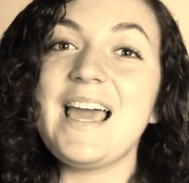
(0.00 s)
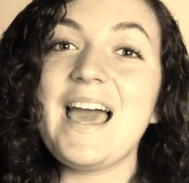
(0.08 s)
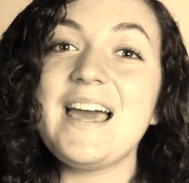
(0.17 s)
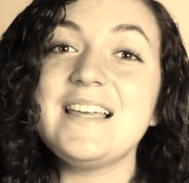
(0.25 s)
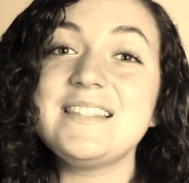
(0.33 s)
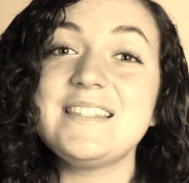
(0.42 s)

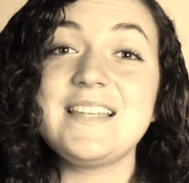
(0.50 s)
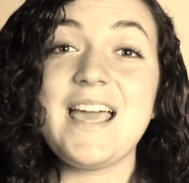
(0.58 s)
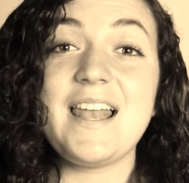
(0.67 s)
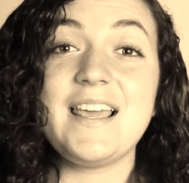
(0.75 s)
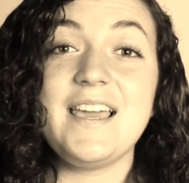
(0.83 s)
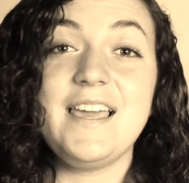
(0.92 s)
guys,
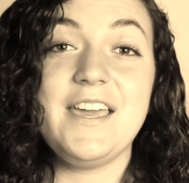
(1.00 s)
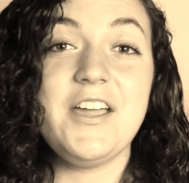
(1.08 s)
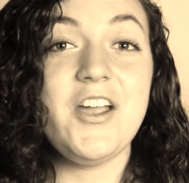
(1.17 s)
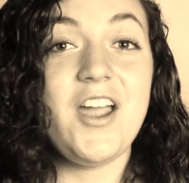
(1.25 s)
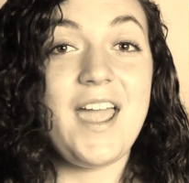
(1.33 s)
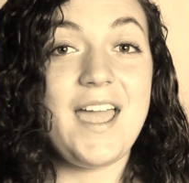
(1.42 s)
Nadia
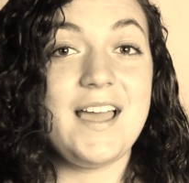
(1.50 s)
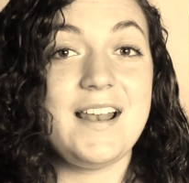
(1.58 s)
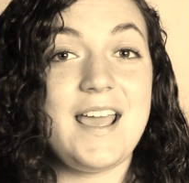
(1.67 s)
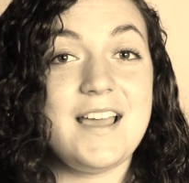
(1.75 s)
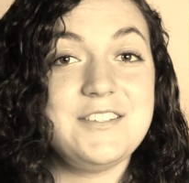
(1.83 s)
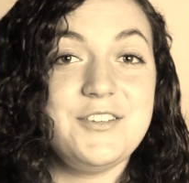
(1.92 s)
here, and
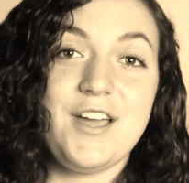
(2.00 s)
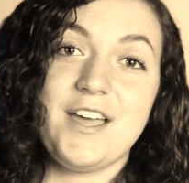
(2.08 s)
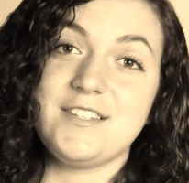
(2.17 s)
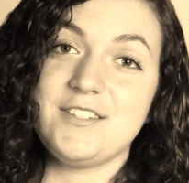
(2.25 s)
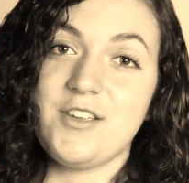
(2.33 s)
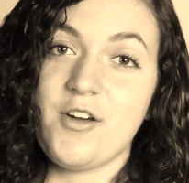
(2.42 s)
as you
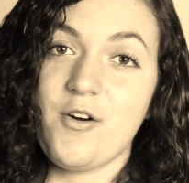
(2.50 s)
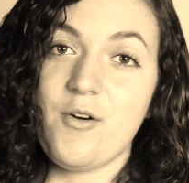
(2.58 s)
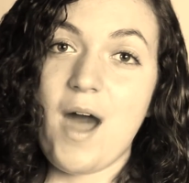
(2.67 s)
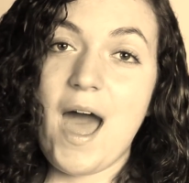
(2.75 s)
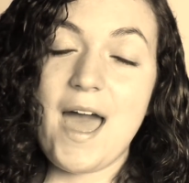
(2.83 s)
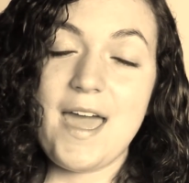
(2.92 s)
guys
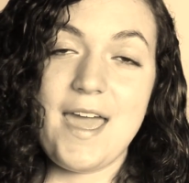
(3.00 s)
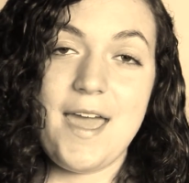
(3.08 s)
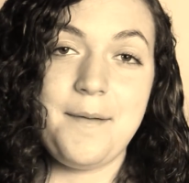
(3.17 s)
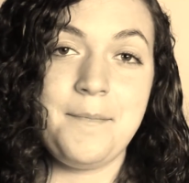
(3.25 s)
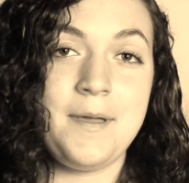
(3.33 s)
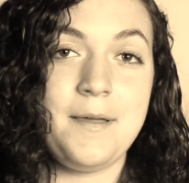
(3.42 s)
know, I
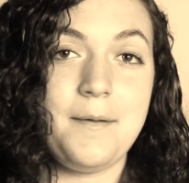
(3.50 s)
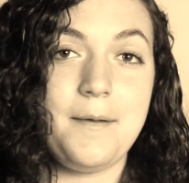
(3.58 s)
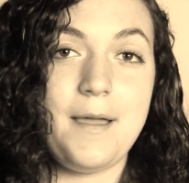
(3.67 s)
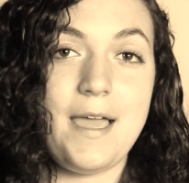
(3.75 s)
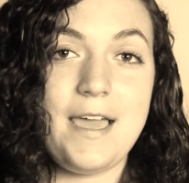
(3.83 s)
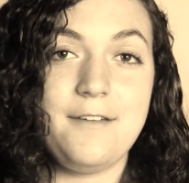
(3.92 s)
am
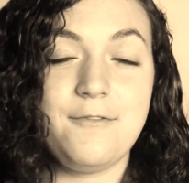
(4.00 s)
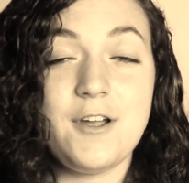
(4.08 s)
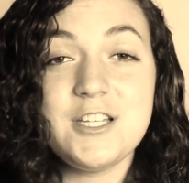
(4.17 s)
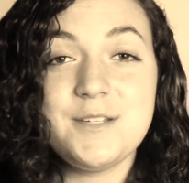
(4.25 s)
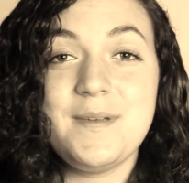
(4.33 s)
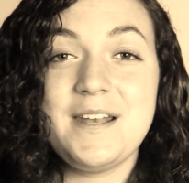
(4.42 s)
a
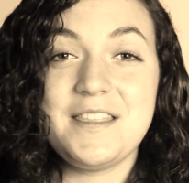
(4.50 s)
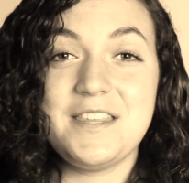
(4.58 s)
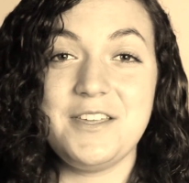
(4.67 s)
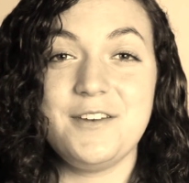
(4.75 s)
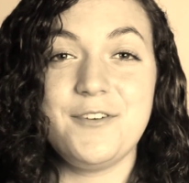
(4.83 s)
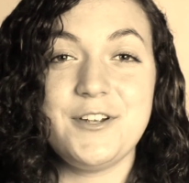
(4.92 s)
freshman at the
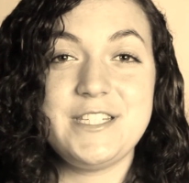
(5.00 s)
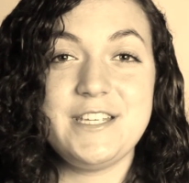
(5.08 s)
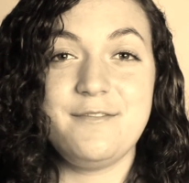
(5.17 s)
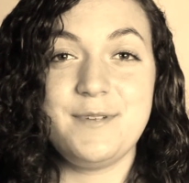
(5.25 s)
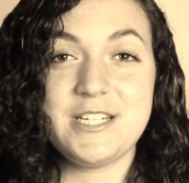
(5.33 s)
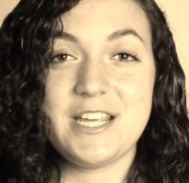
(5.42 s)
University
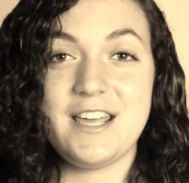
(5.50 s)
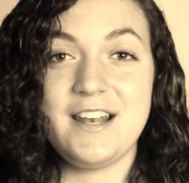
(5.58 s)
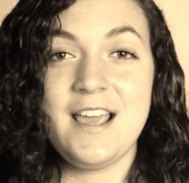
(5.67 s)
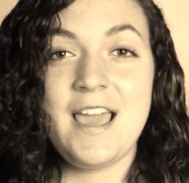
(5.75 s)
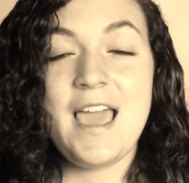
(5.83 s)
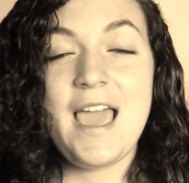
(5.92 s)
of
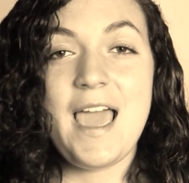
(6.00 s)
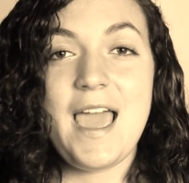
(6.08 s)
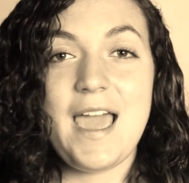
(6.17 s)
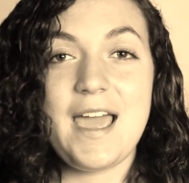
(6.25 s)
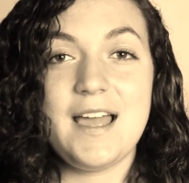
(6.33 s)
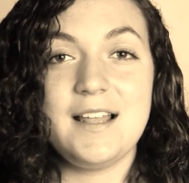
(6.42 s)
Michigan,
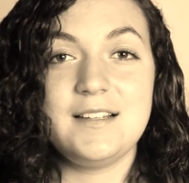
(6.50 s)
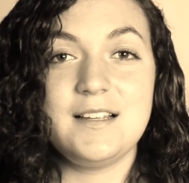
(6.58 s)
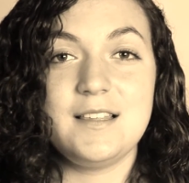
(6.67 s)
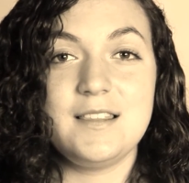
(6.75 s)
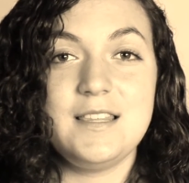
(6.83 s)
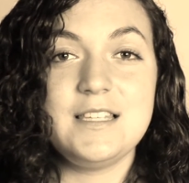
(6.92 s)
and
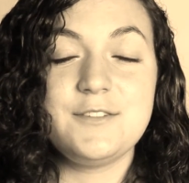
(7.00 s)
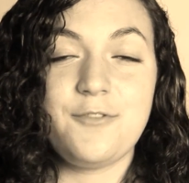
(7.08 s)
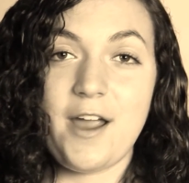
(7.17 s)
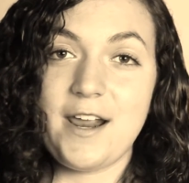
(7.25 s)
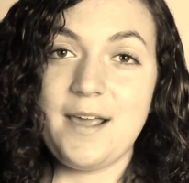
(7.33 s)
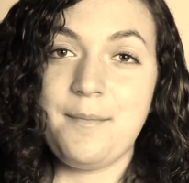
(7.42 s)
this
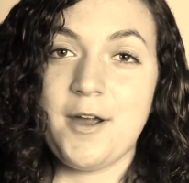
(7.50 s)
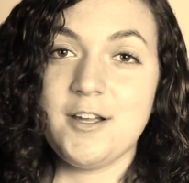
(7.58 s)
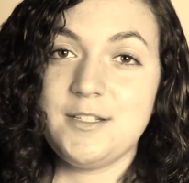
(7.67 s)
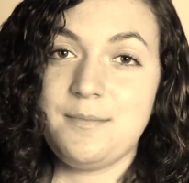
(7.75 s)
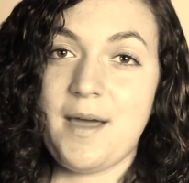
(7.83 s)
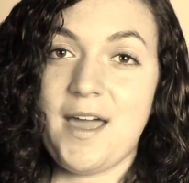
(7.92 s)
Friday
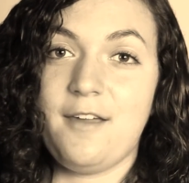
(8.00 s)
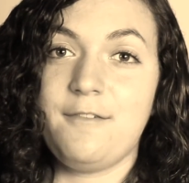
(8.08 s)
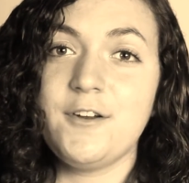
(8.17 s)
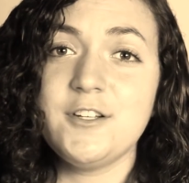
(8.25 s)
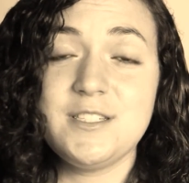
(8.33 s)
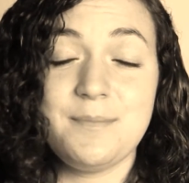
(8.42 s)
marked my
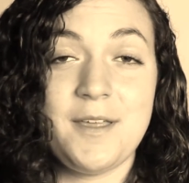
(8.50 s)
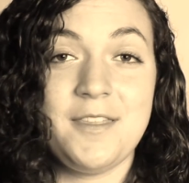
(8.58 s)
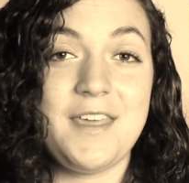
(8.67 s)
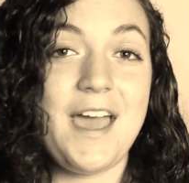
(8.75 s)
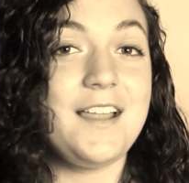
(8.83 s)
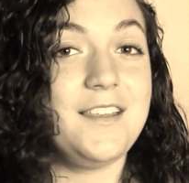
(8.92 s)
first
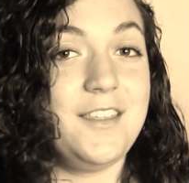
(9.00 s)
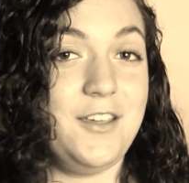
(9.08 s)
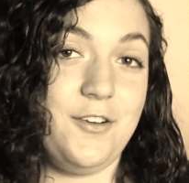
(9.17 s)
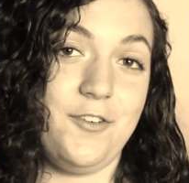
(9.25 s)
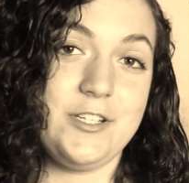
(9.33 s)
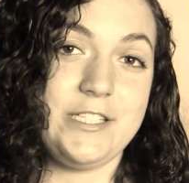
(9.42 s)
month at the
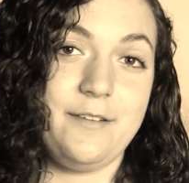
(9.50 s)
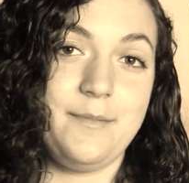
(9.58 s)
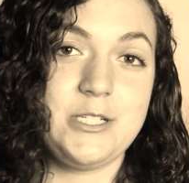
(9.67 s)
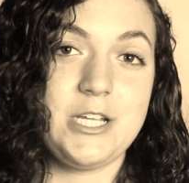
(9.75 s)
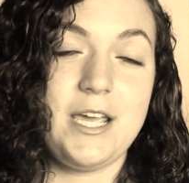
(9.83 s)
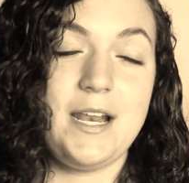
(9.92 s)
University of
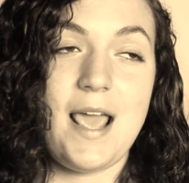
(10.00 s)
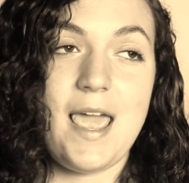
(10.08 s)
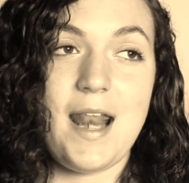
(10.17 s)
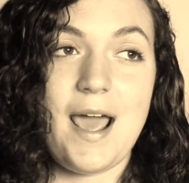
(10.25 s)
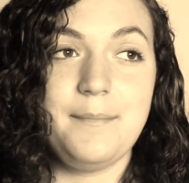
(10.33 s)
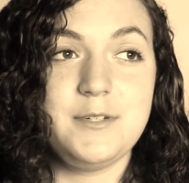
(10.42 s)
Michigan,
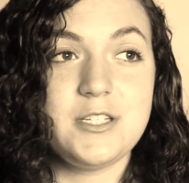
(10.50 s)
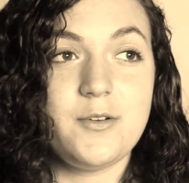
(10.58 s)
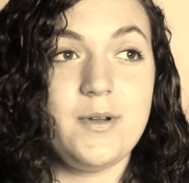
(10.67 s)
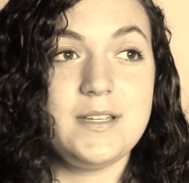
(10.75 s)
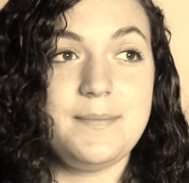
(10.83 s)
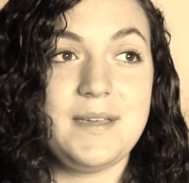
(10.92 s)
and I'm just
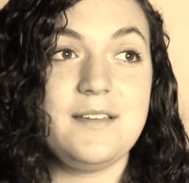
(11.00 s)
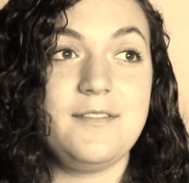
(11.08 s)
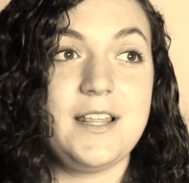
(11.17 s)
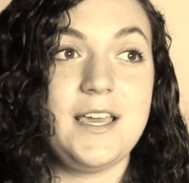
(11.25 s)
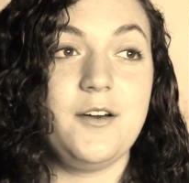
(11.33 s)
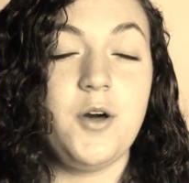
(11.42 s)
going to make a
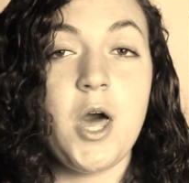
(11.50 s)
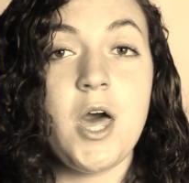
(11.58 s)
video